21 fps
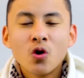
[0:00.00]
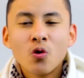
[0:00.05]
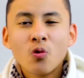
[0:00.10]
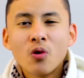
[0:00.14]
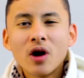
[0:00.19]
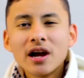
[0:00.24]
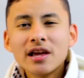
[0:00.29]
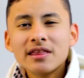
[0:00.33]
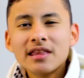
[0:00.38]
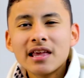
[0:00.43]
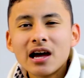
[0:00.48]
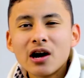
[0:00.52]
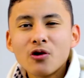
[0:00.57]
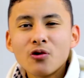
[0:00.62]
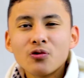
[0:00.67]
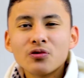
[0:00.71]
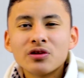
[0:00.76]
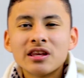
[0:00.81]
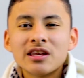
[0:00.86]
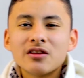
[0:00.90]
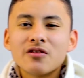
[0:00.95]
Right now,
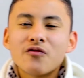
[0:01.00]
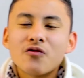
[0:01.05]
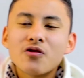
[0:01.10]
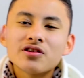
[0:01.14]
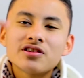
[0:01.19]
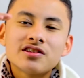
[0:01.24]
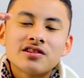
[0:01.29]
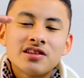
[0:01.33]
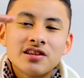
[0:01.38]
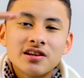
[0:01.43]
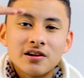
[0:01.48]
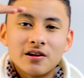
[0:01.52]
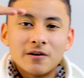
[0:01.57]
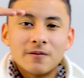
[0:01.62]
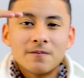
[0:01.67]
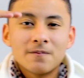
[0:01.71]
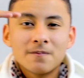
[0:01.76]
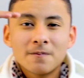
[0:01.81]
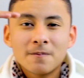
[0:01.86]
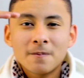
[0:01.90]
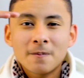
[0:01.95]
the inner voice is here,
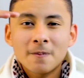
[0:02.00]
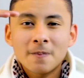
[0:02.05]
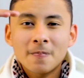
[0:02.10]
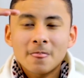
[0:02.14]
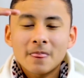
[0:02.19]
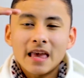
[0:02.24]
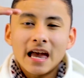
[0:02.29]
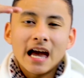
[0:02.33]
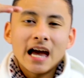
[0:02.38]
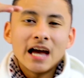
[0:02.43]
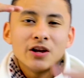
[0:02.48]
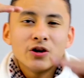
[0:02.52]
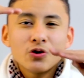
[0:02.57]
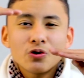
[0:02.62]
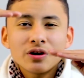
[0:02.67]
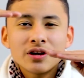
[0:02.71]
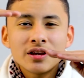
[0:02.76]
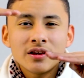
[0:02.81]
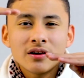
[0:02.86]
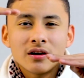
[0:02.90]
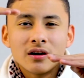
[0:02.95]
and
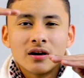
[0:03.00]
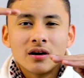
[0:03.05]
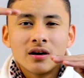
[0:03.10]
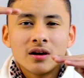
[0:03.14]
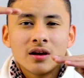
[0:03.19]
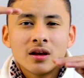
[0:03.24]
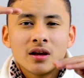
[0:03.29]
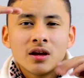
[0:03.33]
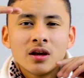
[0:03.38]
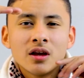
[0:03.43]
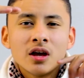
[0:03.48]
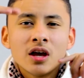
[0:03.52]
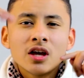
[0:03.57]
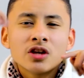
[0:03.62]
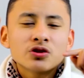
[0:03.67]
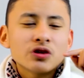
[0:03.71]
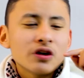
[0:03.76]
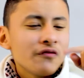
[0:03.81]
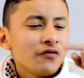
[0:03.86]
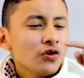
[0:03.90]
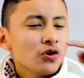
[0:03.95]
you're here.
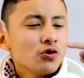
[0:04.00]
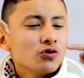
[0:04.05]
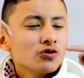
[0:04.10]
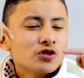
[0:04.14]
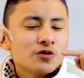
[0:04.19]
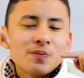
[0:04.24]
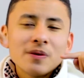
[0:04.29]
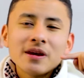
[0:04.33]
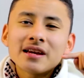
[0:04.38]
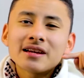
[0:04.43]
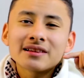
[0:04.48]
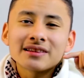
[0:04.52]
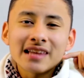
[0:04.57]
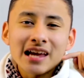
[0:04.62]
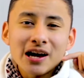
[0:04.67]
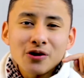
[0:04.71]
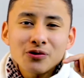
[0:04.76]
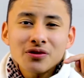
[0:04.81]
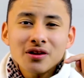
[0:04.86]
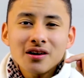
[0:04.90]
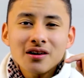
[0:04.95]
So if you don't speak
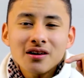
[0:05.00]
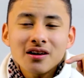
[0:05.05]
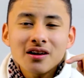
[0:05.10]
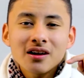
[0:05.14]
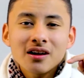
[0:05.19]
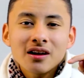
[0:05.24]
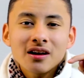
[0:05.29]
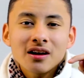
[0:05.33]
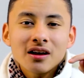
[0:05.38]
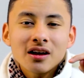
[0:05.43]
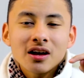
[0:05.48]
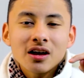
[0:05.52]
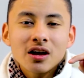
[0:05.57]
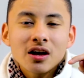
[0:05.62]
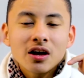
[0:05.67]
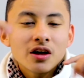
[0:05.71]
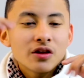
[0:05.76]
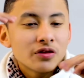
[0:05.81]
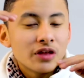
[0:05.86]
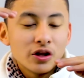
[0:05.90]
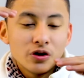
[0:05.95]
louder,
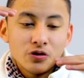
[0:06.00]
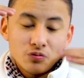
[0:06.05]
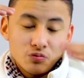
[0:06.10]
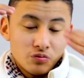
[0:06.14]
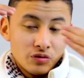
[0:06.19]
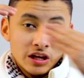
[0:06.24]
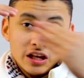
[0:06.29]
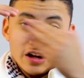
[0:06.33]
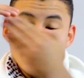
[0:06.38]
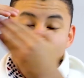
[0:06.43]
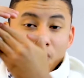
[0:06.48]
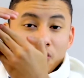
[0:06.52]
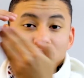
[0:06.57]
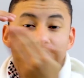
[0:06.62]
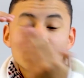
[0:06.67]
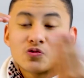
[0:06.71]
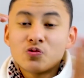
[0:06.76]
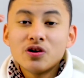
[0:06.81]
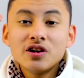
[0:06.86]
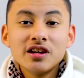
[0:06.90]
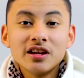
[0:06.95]
then the inner voice
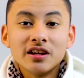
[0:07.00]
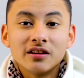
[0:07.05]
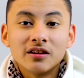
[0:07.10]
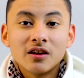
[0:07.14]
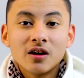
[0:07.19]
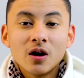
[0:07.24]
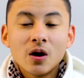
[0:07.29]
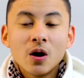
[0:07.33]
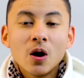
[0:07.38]
is winning.